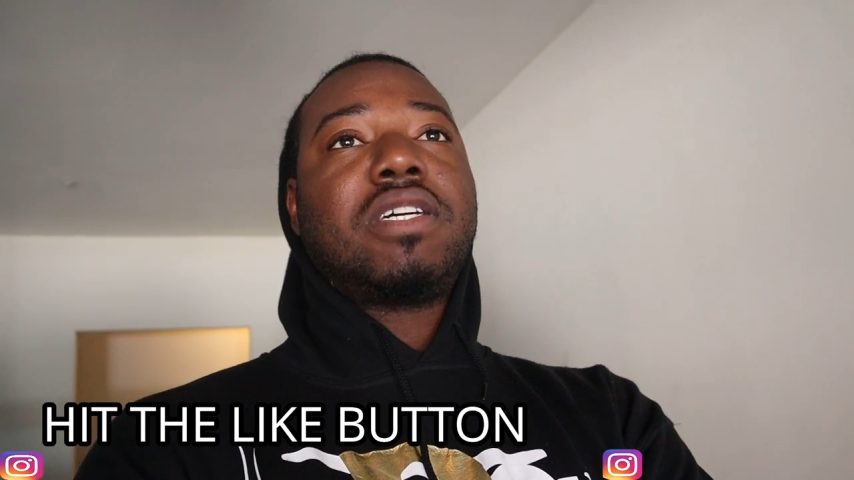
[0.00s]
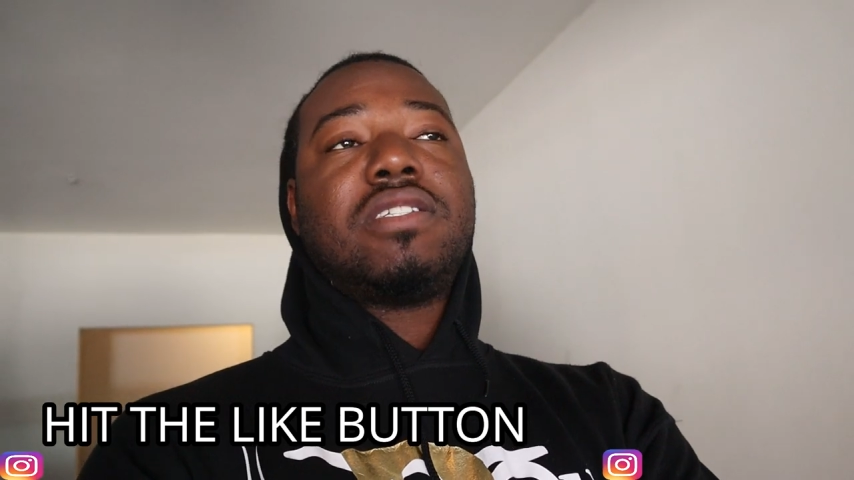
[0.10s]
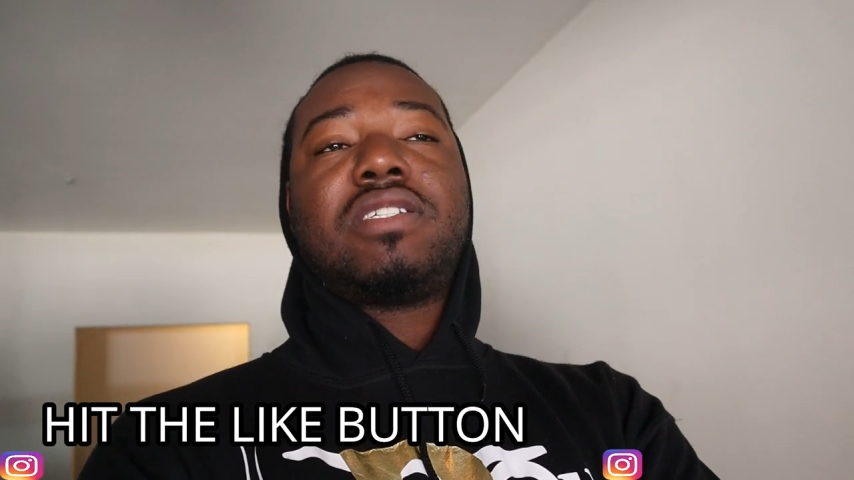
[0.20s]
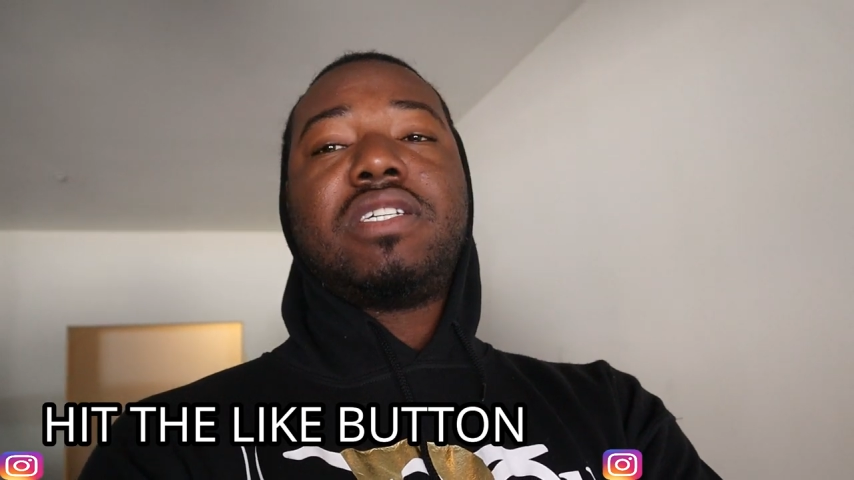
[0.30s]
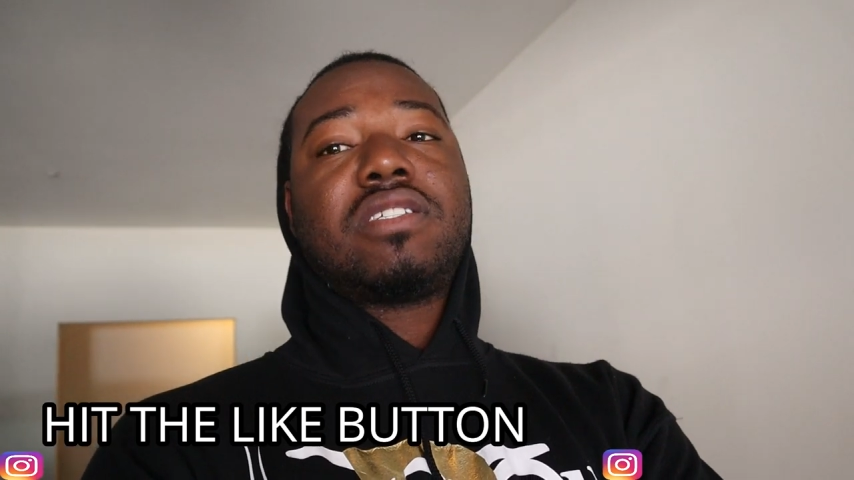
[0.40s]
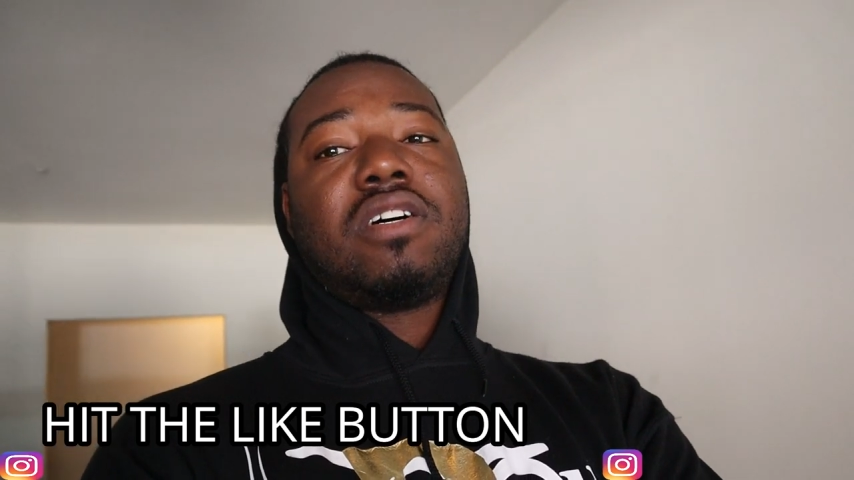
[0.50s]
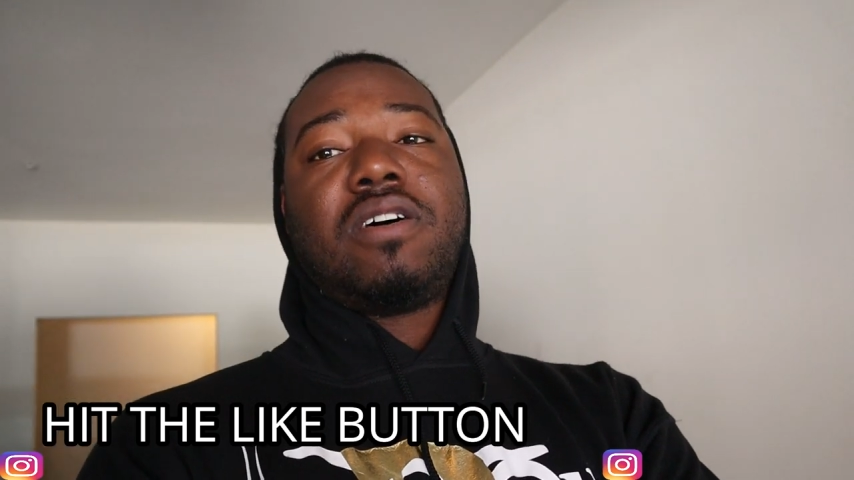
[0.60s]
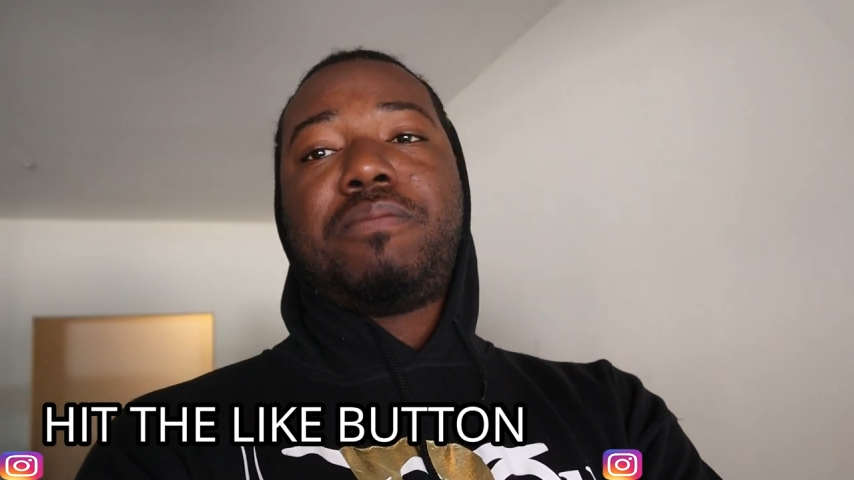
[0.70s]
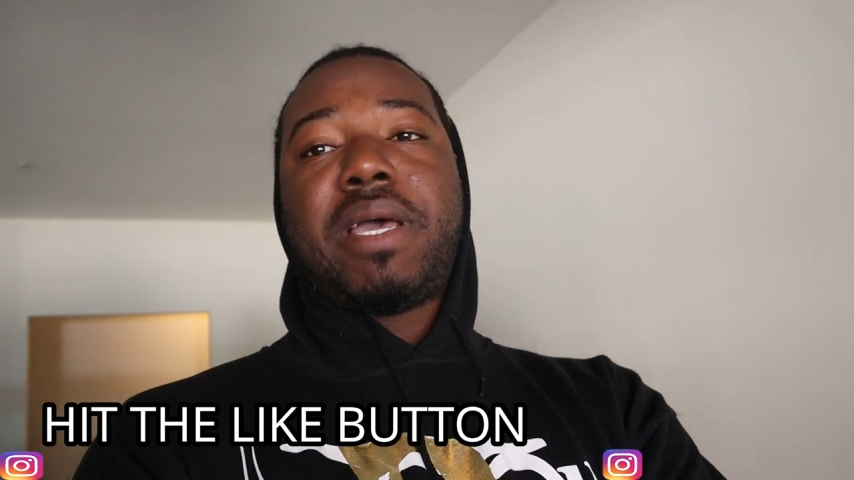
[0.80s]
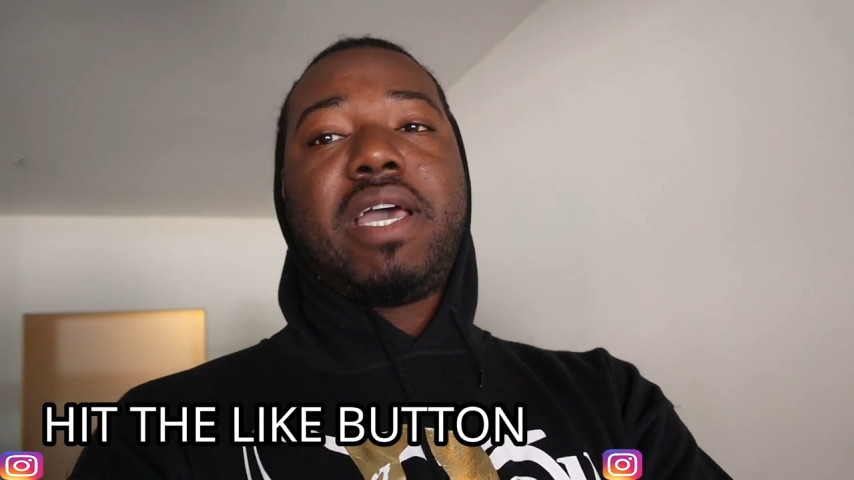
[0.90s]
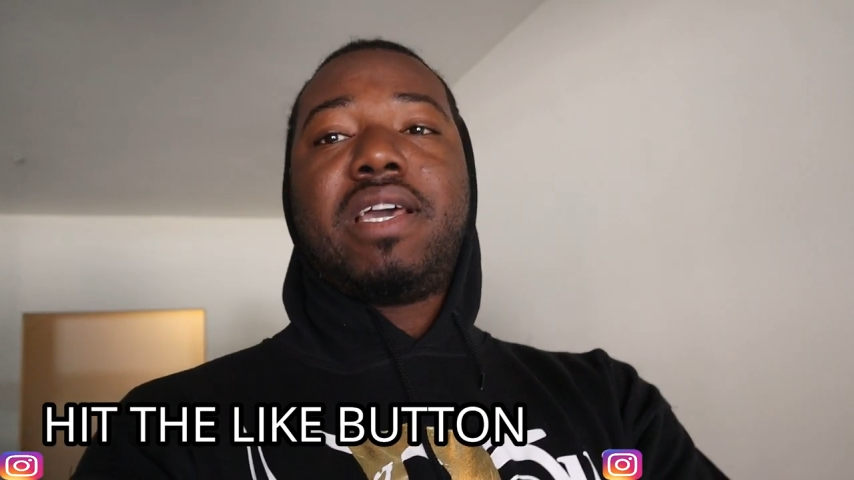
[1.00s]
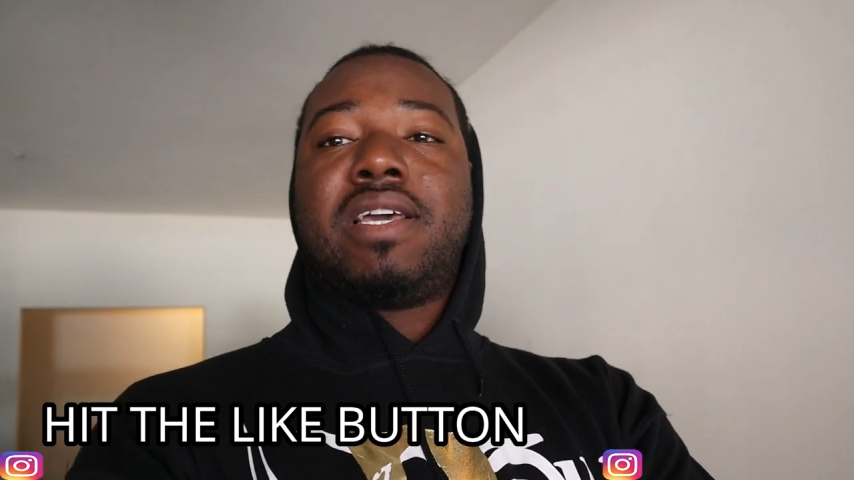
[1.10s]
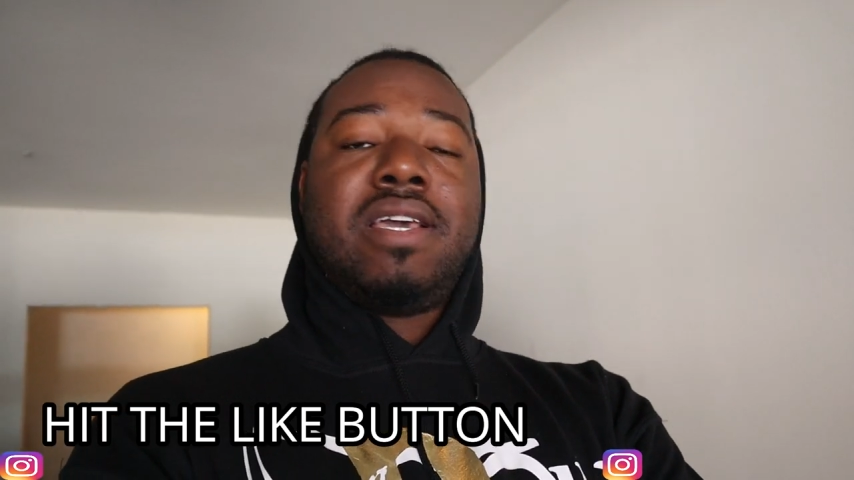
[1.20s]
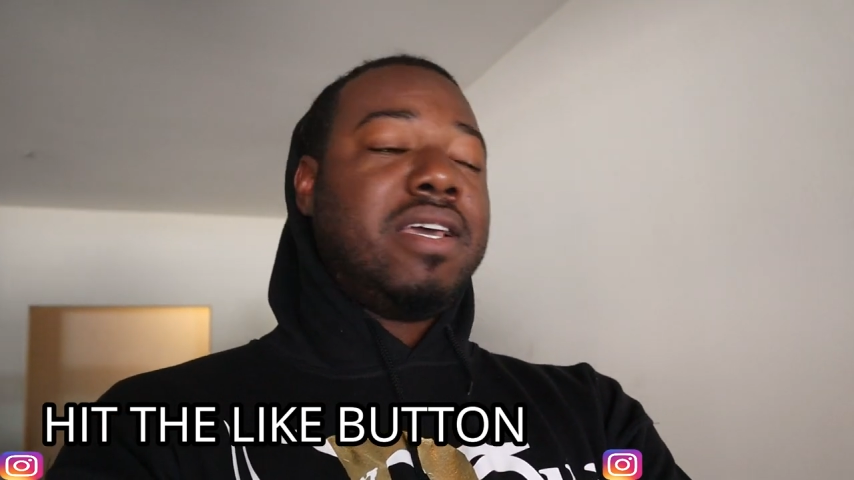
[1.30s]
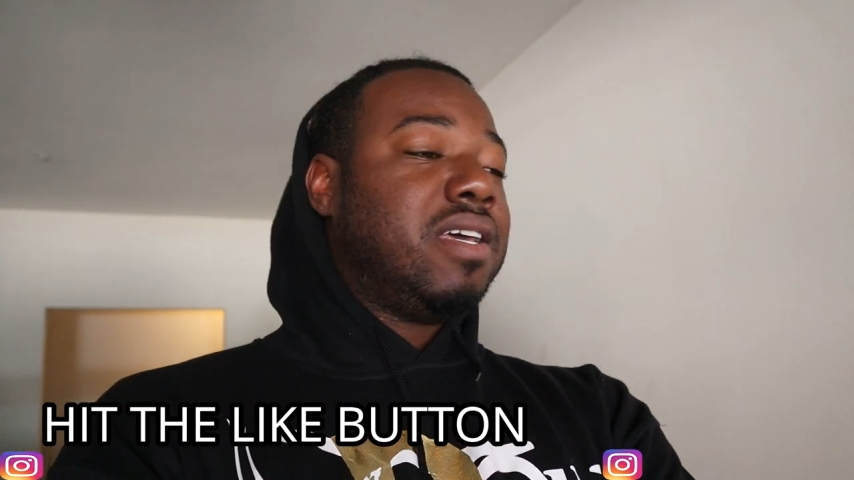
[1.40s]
it consists of, man